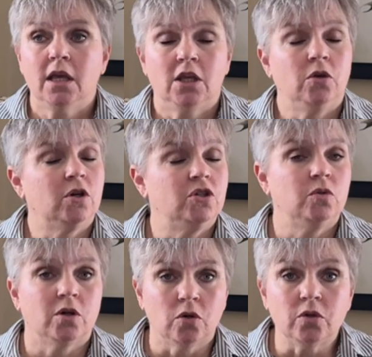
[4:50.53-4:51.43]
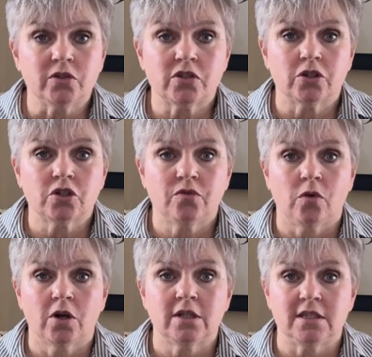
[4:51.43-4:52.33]
You could do a Google search
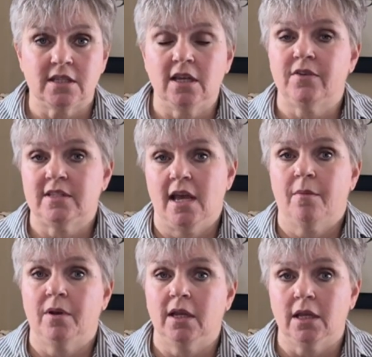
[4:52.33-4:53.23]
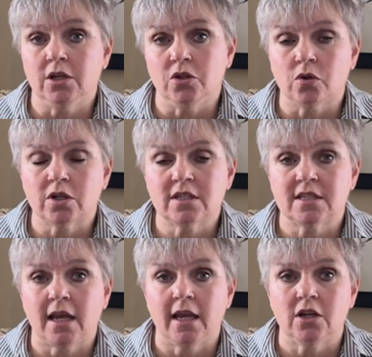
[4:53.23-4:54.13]
for it to see if it's happening in your state.